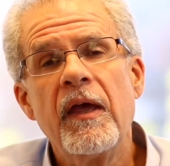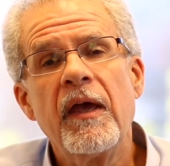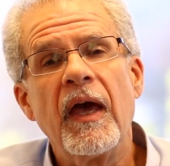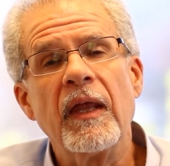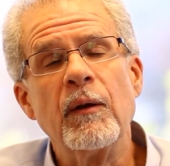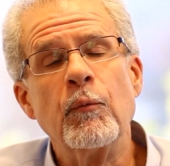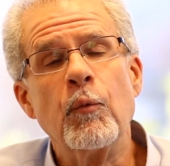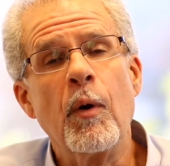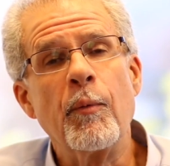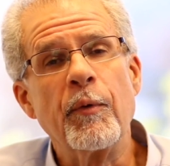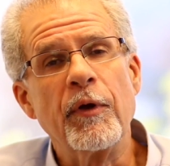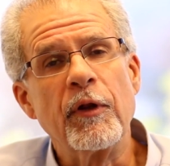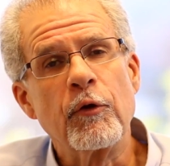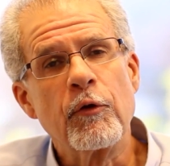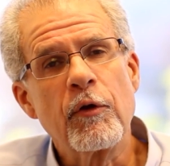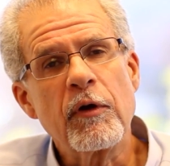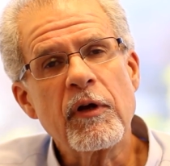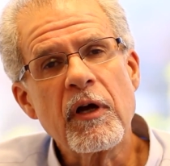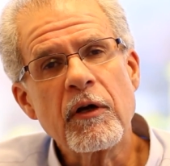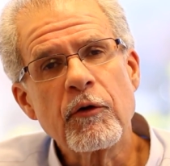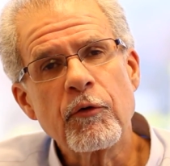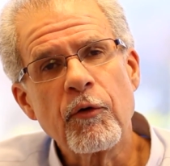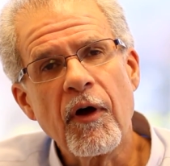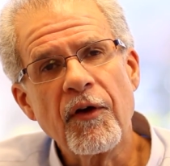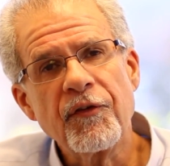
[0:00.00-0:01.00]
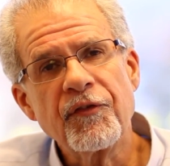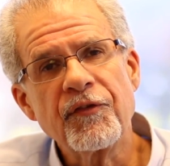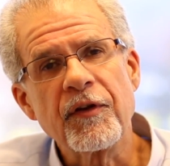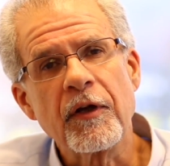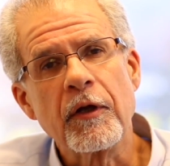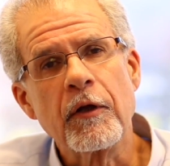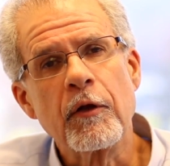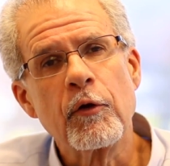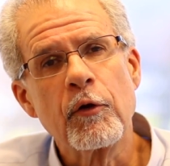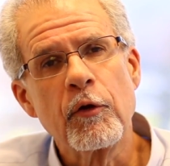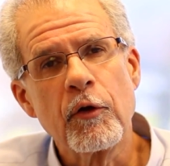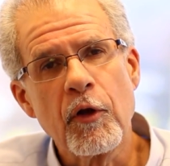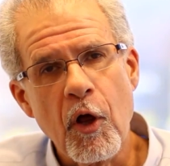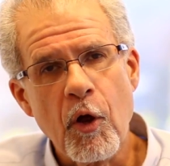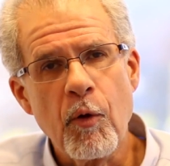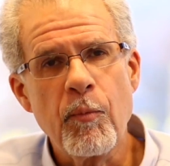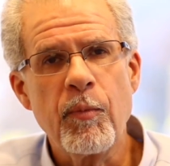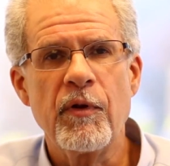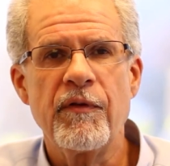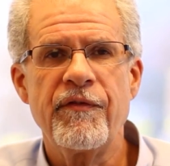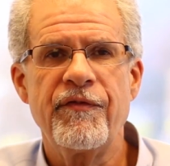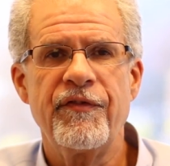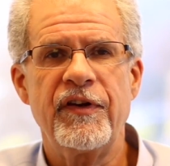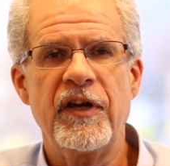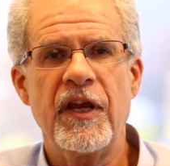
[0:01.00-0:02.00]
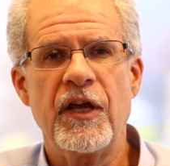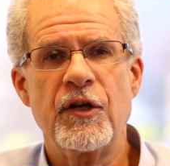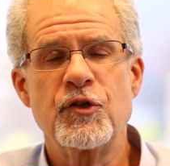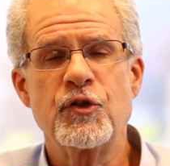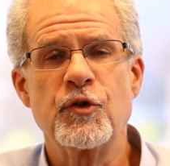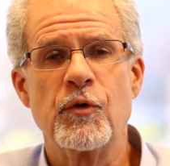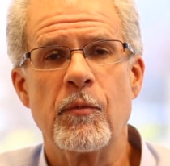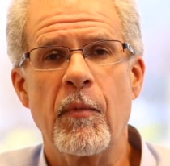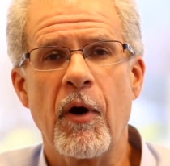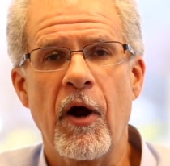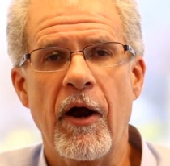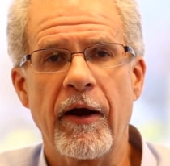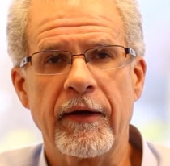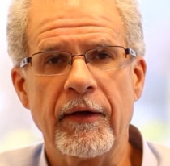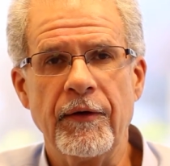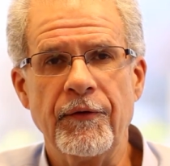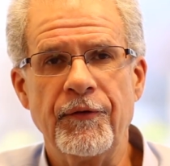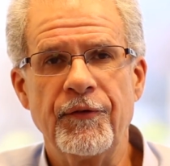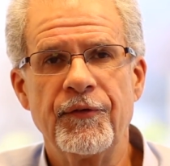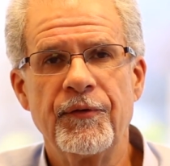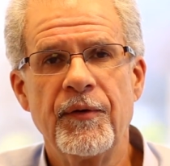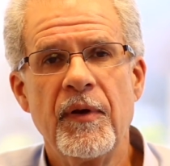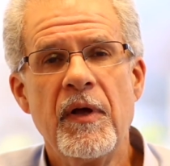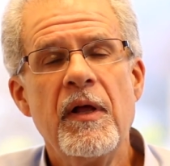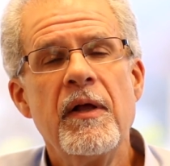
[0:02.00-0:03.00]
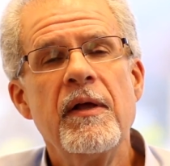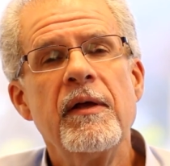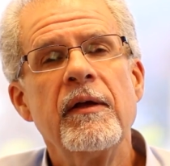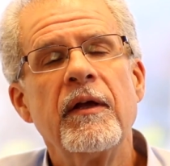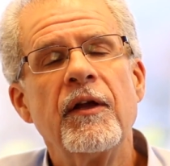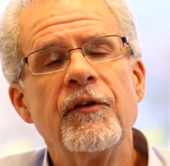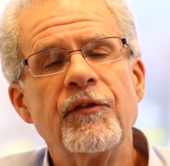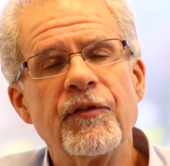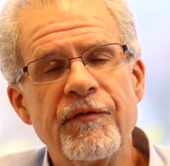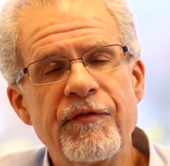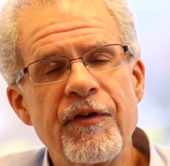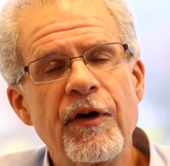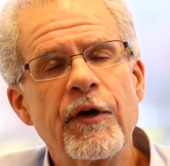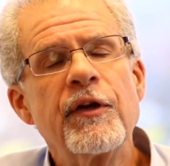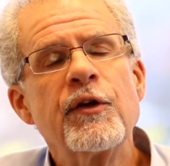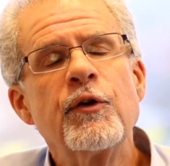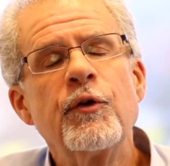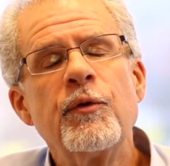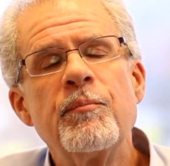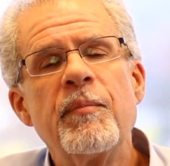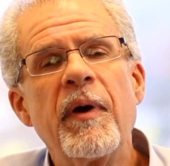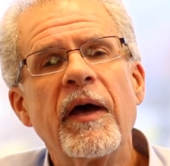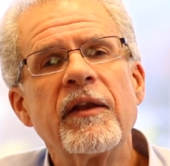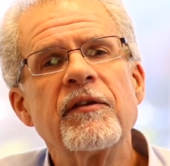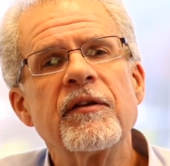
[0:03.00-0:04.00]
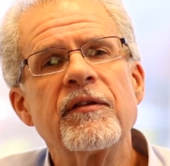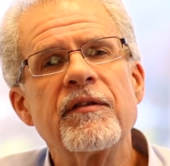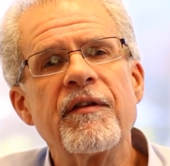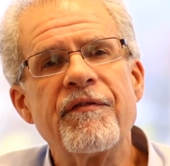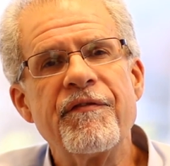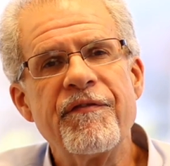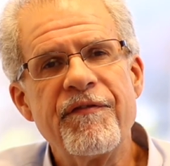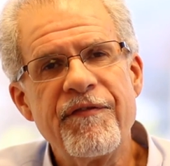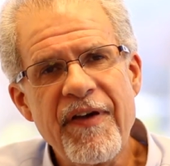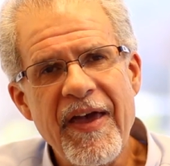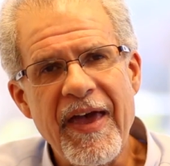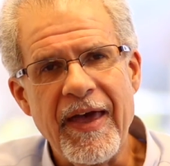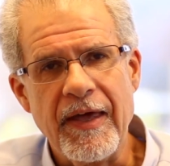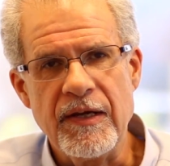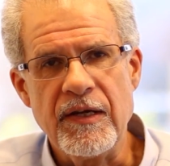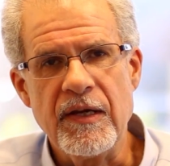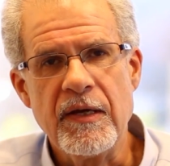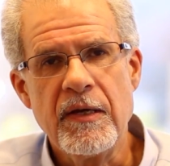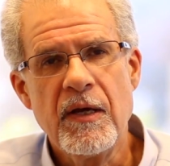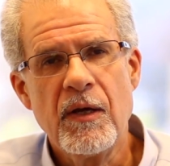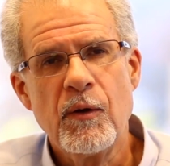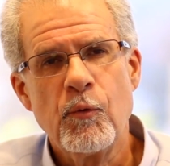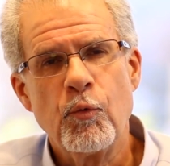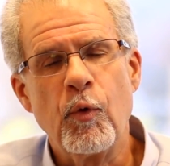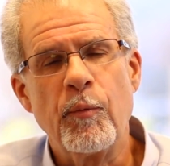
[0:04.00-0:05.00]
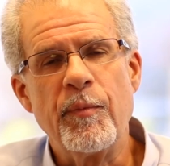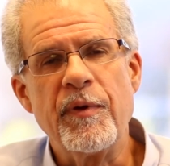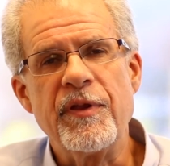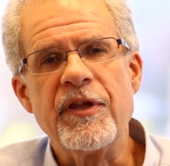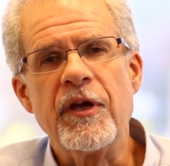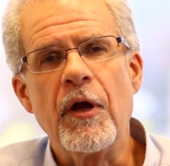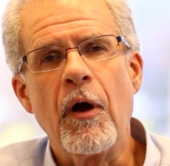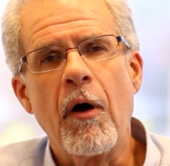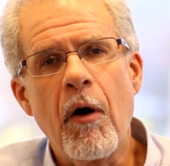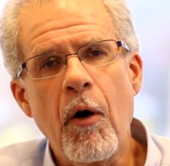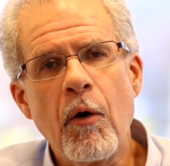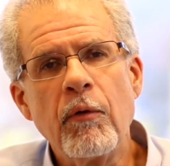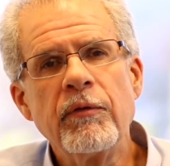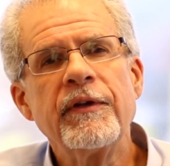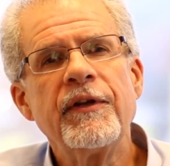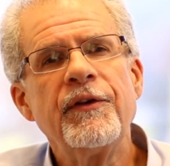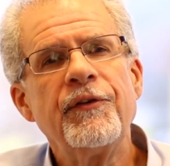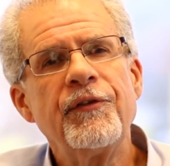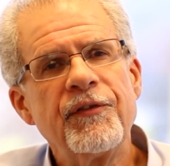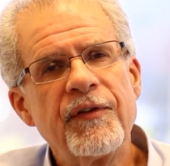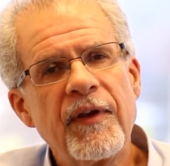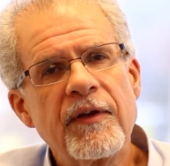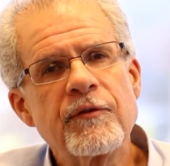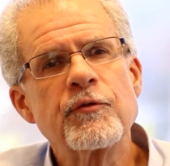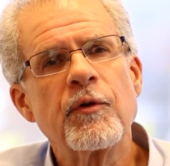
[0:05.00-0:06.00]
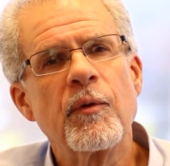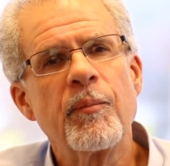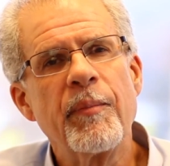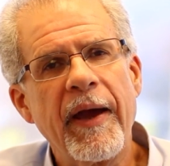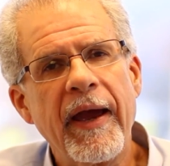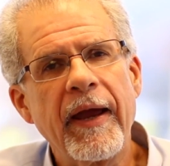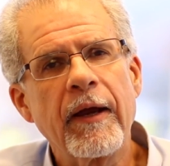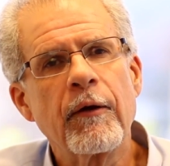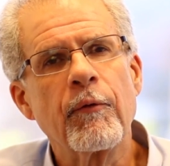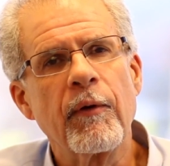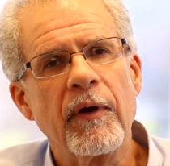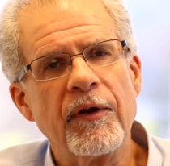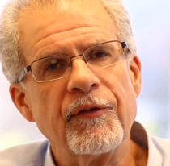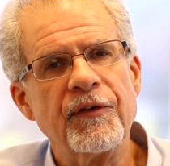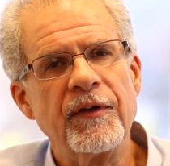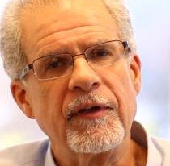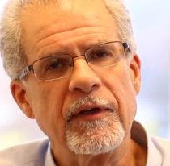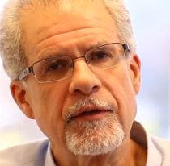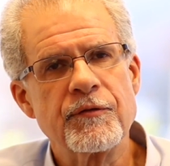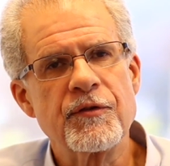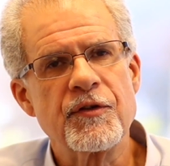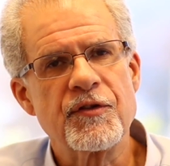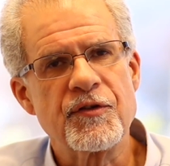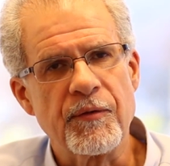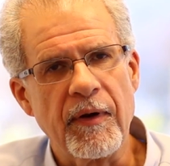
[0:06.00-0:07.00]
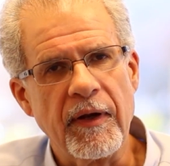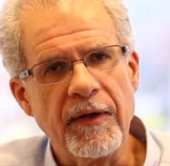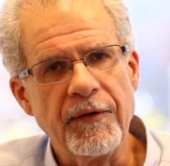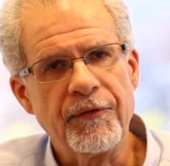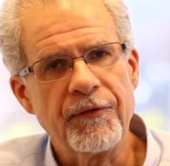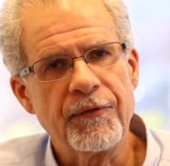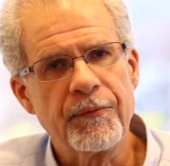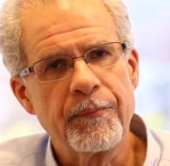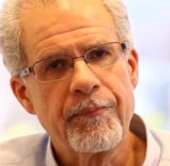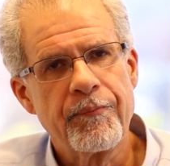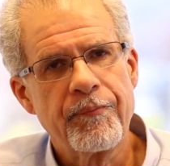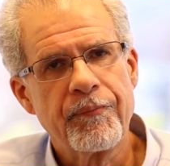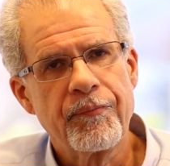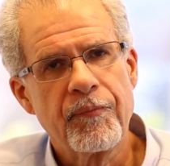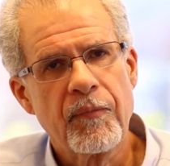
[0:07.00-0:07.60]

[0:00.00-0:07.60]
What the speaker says: And when we look across the global financial markets, it's a very good bet that the Fed will be the only central bank raising interest rates.